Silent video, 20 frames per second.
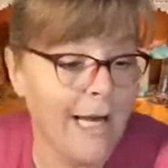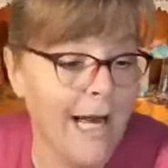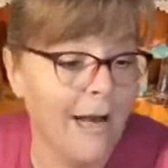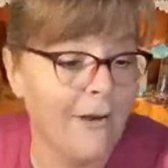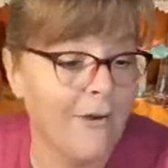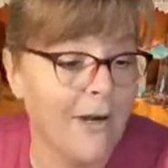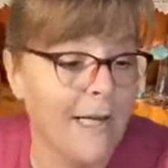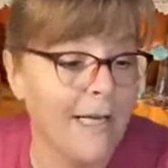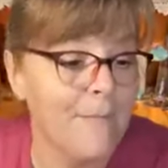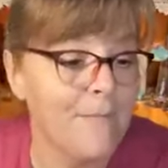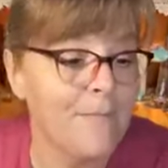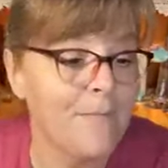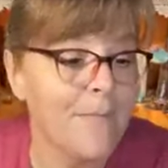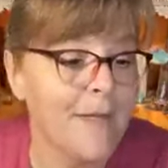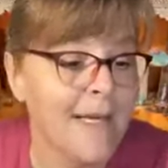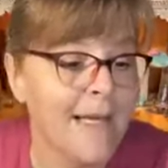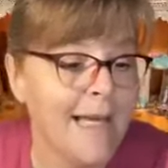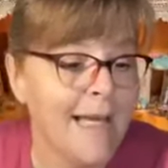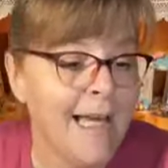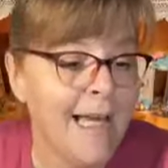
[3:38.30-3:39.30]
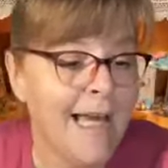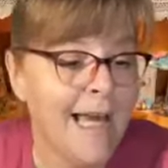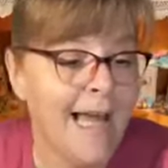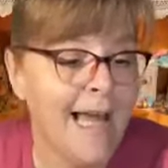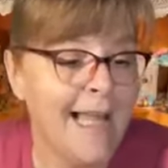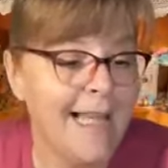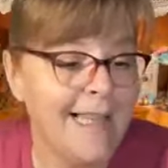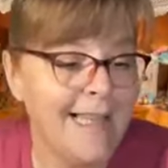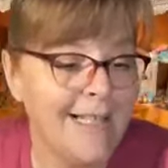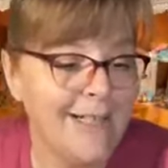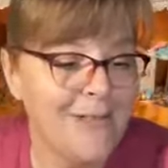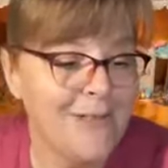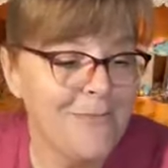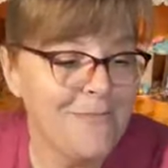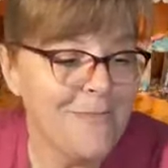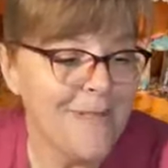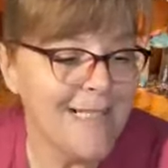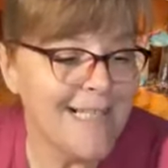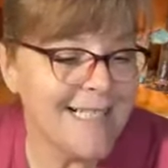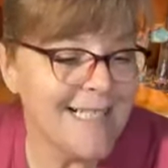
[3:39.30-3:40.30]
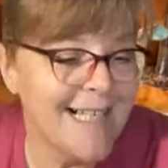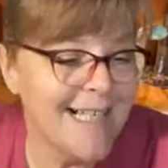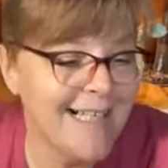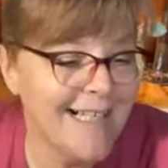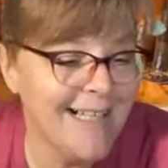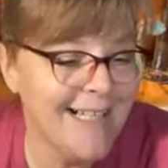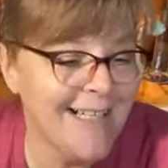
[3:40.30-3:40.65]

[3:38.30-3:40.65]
not, right? Hello, Miss